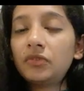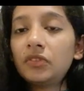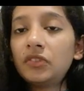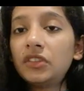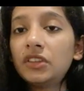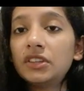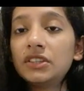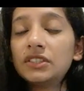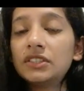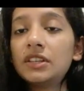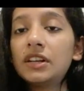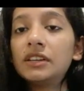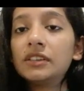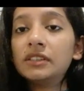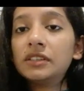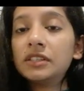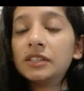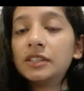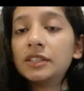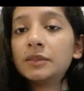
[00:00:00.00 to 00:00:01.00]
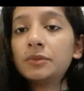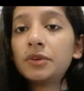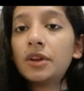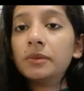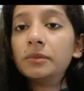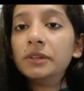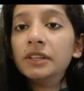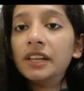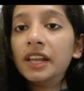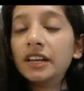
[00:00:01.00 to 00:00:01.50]
the result is
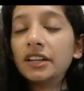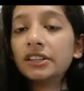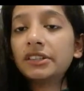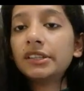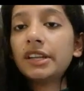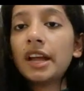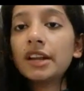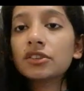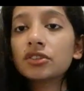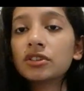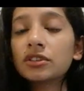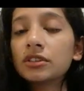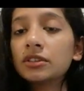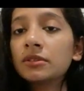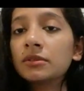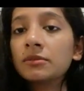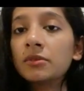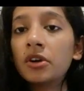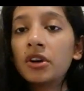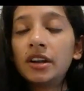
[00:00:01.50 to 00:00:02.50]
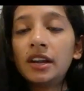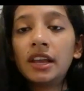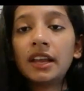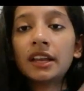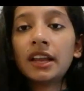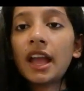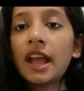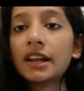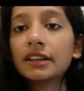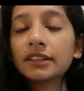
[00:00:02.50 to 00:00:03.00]
probably like a tantrum or like
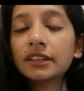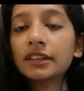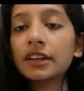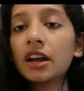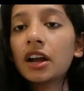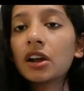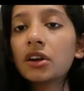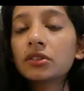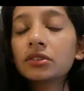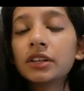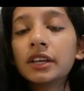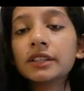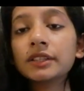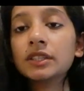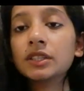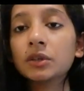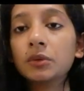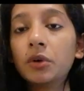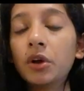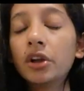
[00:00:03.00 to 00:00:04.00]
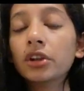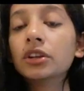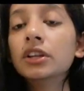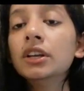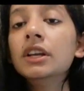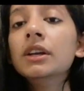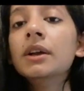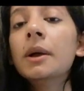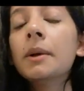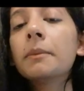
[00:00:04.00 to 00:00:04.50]
acting out and so on.
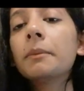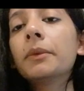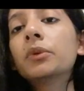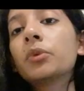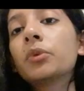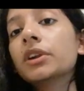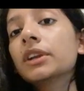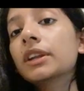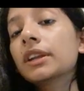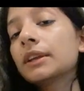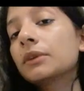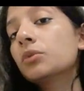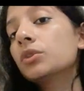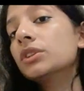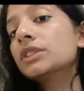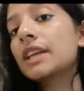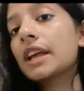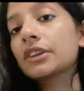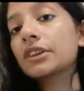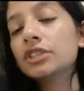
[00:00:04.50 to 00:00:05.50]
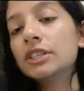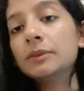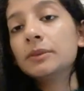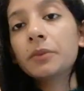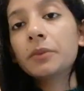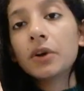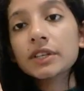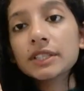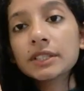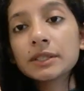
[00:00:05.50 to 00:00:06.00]
But what's actually
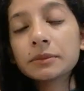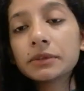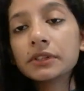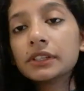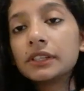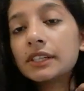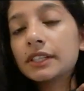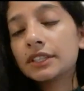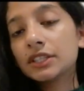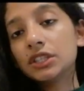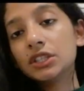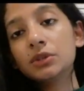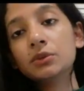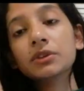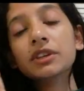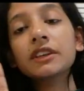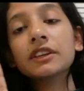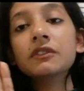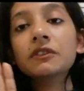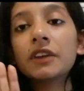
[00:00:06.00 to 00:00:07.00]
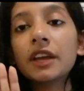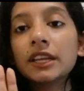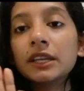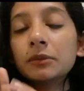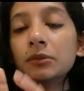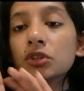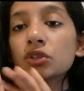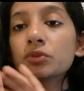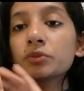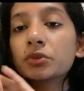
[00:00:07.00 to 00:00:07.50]
possible is you can very
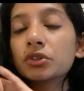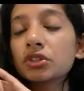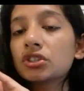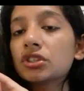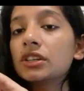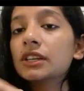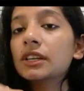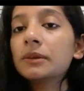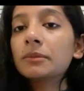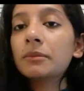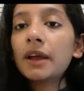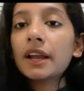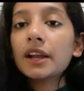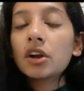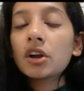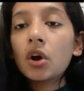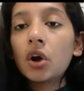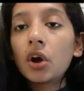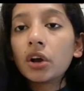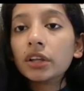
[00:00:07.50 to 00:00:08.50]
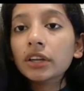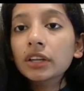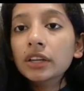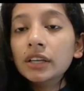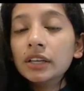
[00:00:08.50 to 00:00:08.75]
much put your lid back on